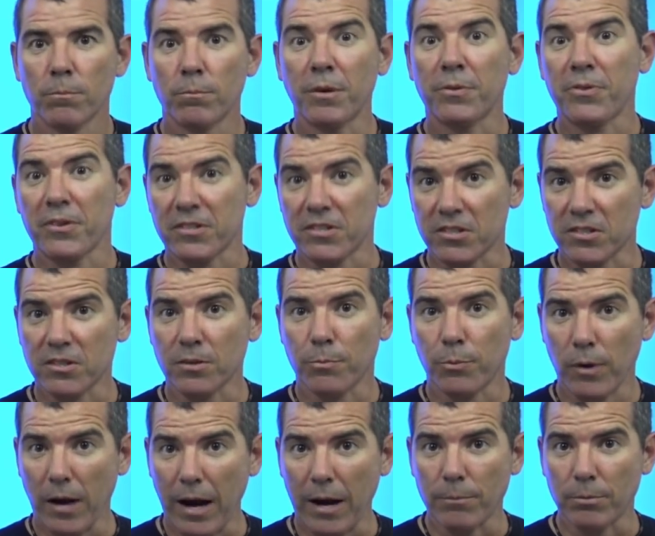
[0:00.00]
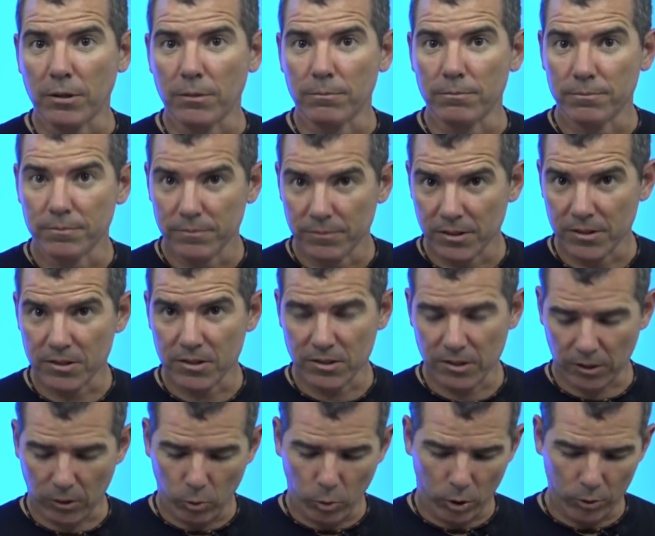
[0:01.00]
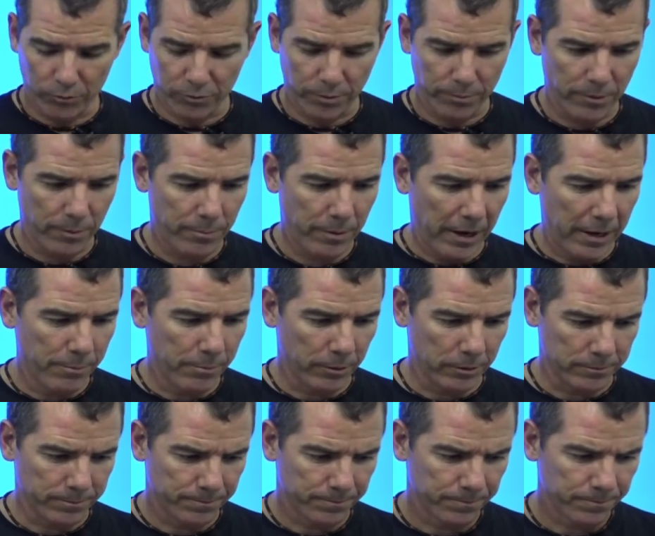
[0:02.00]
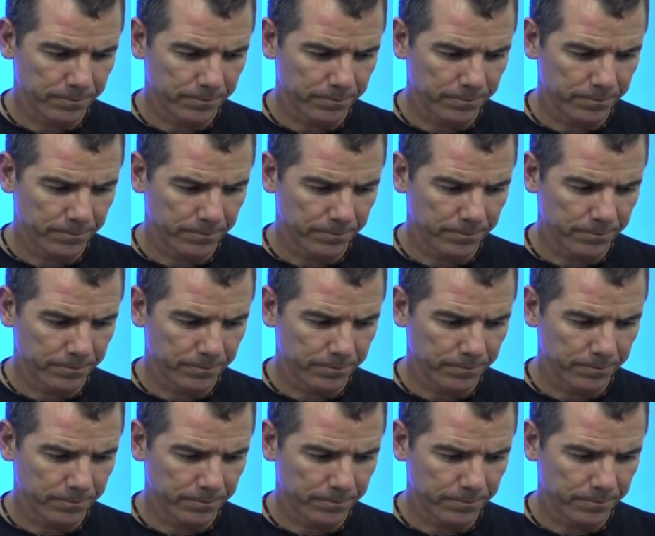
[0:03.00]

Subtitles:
But this is the problem. This is a quote from the paper.